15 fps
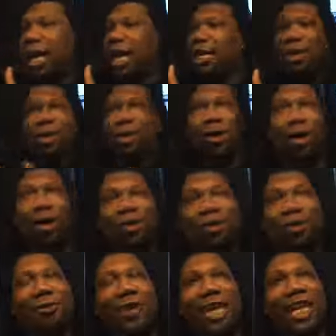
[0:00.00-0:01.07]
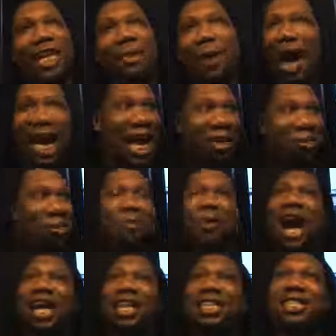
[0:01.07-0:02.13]
It's called graffiti by
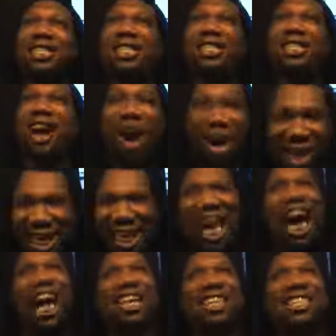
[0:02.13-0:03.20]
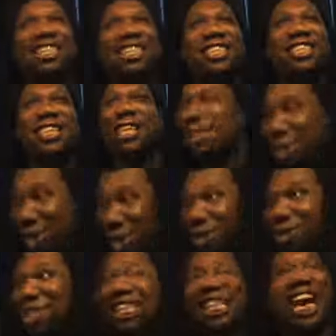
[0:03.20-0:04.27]
anthropologists, archaeologists,
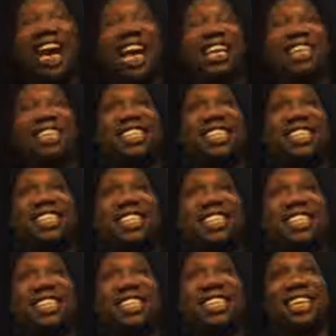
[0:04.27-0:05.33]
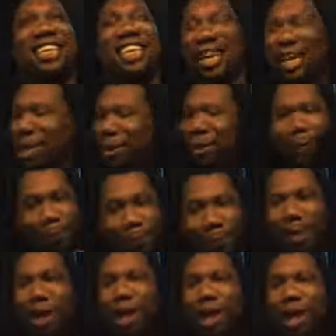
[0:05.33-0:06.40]
sociologists.
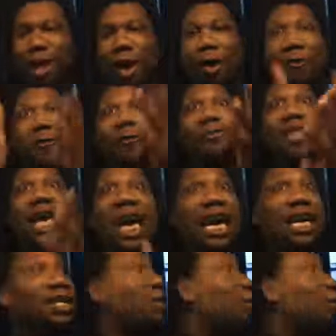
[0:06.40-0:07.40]
Go from there